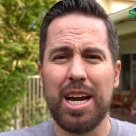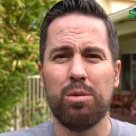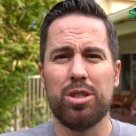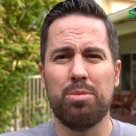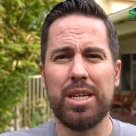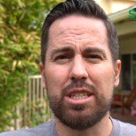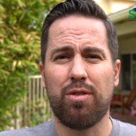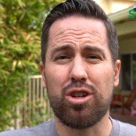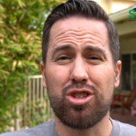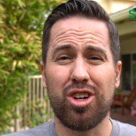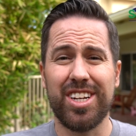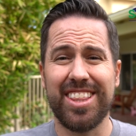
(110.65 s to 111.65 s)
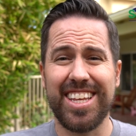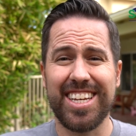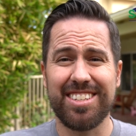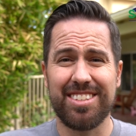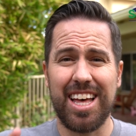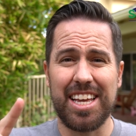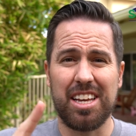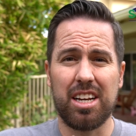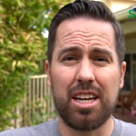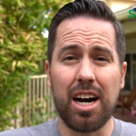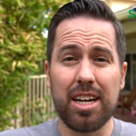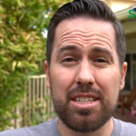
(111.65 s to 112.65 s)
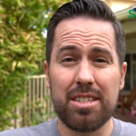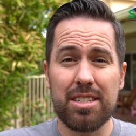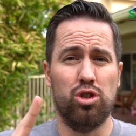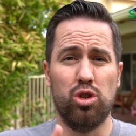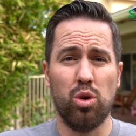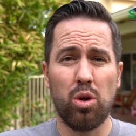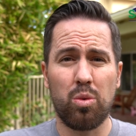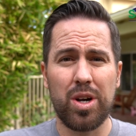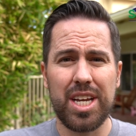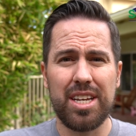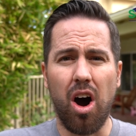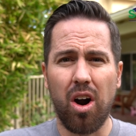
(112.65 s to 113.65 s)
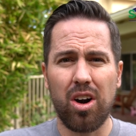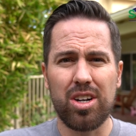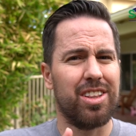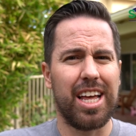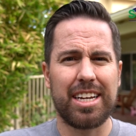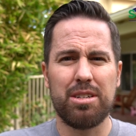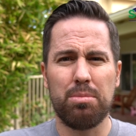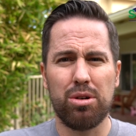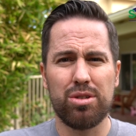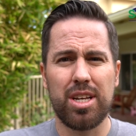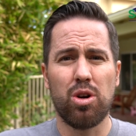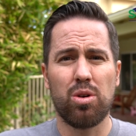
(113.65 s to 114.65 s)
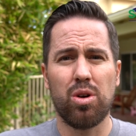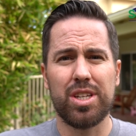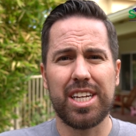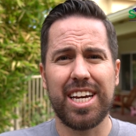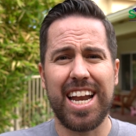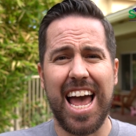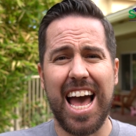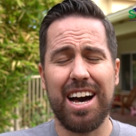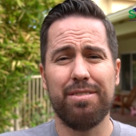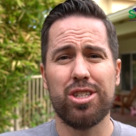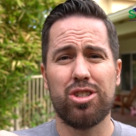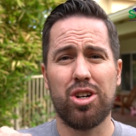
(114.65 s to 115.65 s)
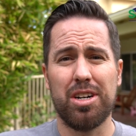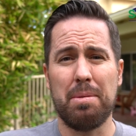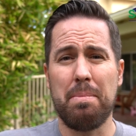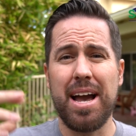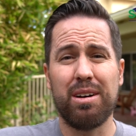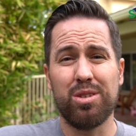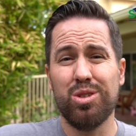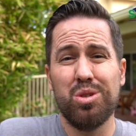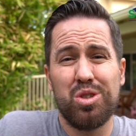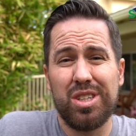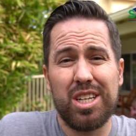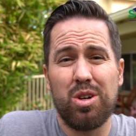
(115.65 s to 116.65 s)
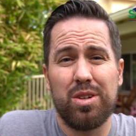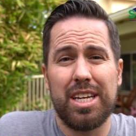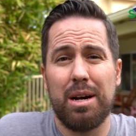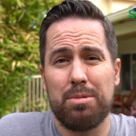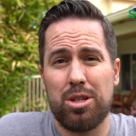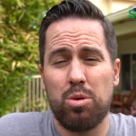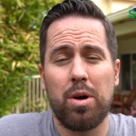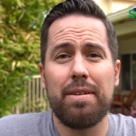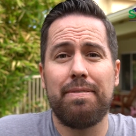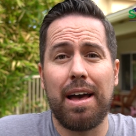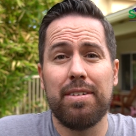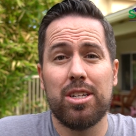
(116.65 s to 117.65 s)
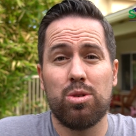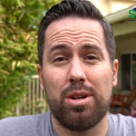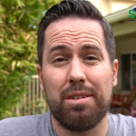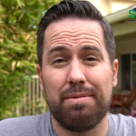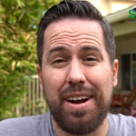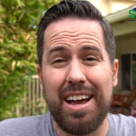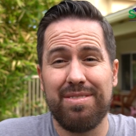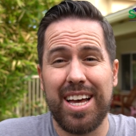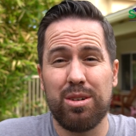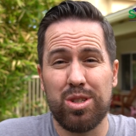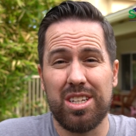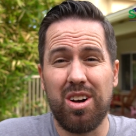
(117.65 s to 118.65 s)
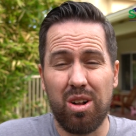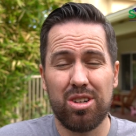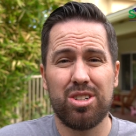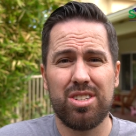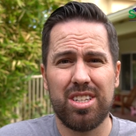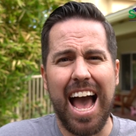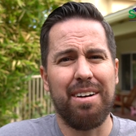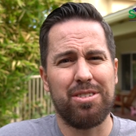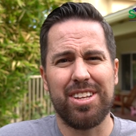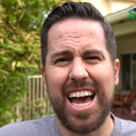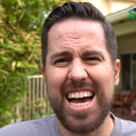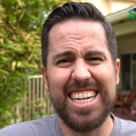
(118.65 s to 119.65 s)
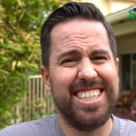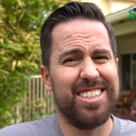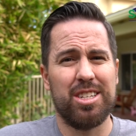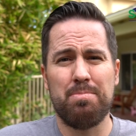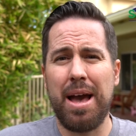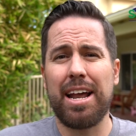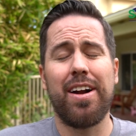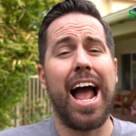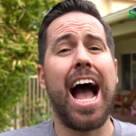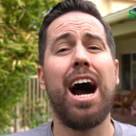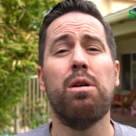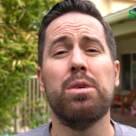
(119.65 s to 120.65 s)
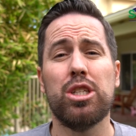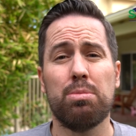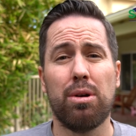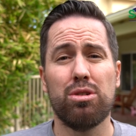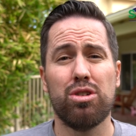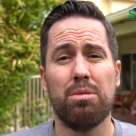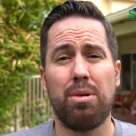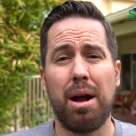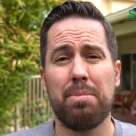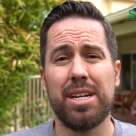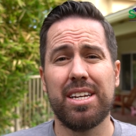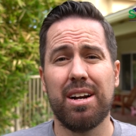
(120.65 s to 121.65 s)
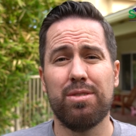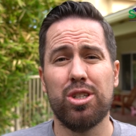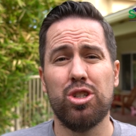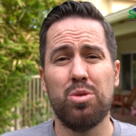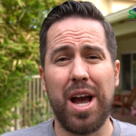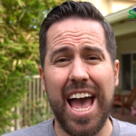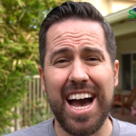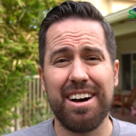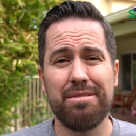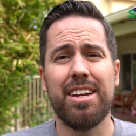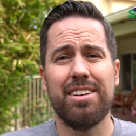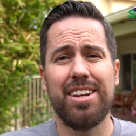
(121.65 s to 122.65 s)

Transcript: which means for certain things like guns, jewelry, art, collectibles, you're only gonna have a certain amount, usually only up to $2,500 or $5,000. After that, it doesn't matter how much personal property coverage you have, they're